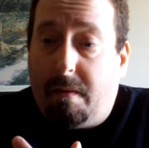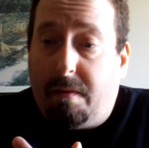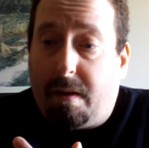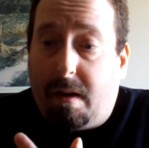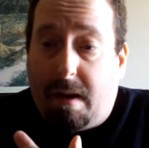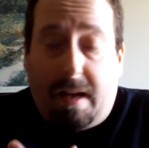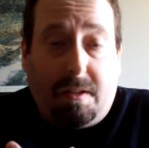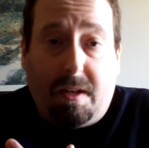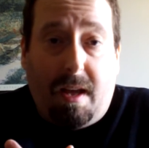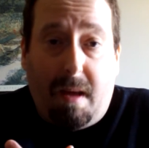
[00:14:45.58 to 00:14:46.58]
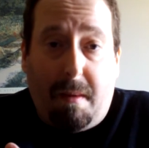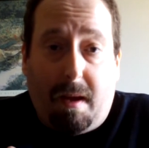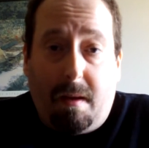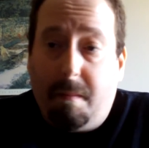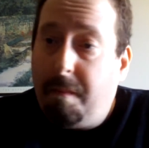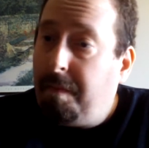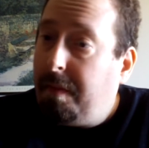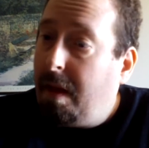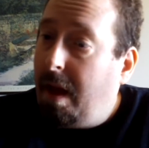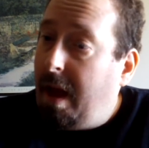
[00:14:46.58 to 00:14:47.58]
for classic gaming,
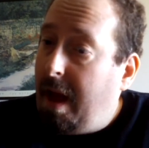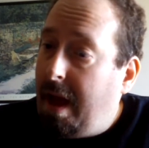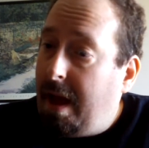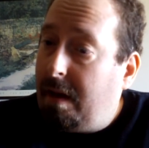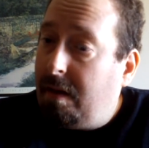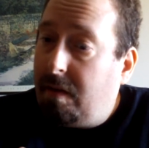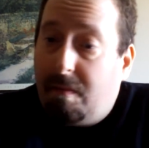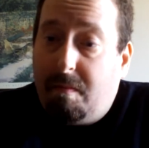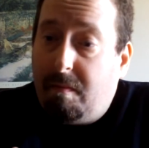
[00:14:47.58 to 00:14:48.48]
and